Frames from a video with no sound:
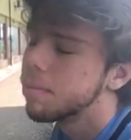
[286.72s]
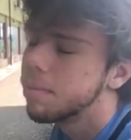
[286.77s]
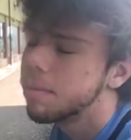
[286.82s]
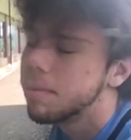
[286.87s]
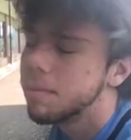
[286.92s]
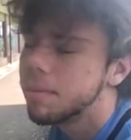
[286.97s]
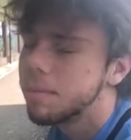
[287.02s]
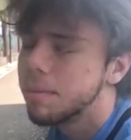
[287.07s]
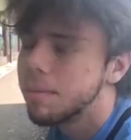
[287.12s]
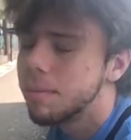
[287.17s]

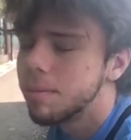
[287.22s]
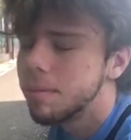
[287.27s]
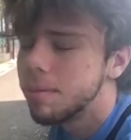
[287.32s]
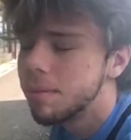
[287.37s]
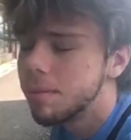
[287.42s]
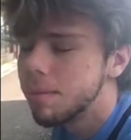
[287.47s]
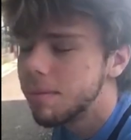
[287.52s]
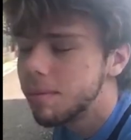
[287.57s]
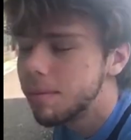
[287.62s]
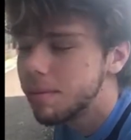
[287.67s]

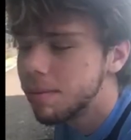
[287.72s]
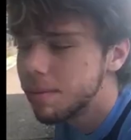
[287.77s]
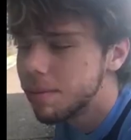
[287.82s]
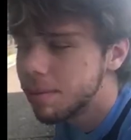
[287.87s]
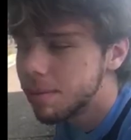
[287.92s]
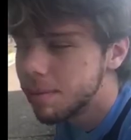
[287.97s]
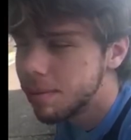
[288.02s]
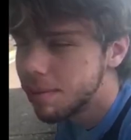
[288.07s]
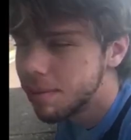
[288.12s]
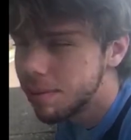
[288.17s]

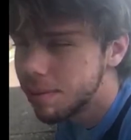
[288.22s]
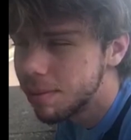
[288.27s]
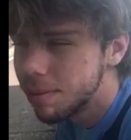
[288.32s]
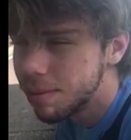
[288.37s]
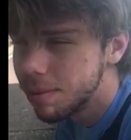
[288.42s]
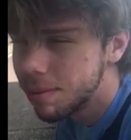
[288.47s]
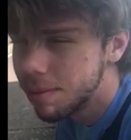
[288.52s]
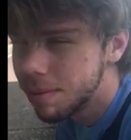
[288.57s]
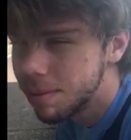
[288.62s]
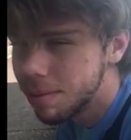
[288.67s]

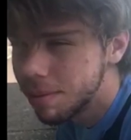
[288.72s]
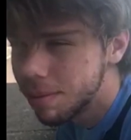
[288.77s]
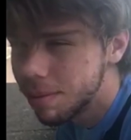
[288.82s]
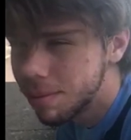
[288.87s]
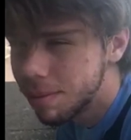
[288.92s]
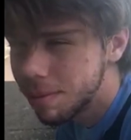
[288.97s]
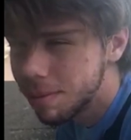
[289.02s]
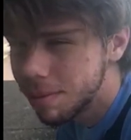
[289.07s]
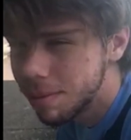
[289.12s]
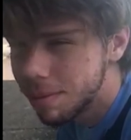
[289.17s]

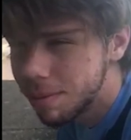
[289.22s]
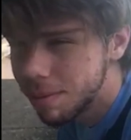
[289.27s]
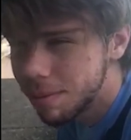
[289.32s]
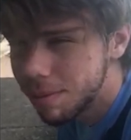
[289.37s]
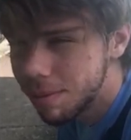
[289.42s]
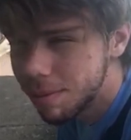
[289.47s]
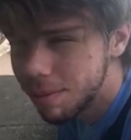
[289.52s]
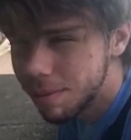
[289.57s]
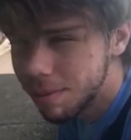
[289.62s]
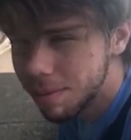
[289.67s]

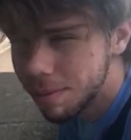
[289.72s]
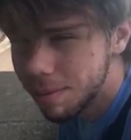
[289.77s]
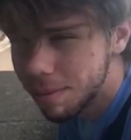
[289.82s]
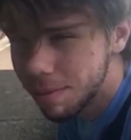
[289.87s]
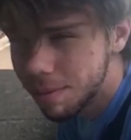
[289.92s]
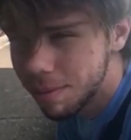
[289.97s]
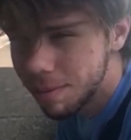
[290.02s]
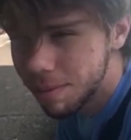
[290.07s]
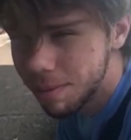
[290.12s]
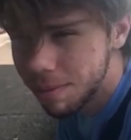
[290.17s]

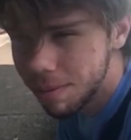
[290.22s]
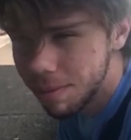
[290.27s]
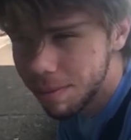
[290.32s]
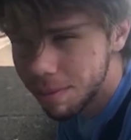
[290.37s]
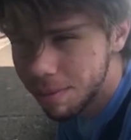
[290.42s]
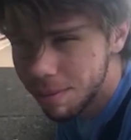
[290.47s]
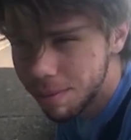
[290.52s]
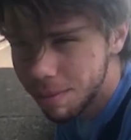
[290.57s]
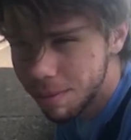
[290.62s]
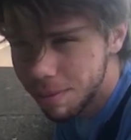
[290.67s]

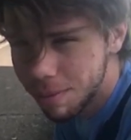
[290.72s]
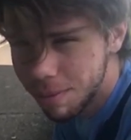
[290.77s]
(no one is talking)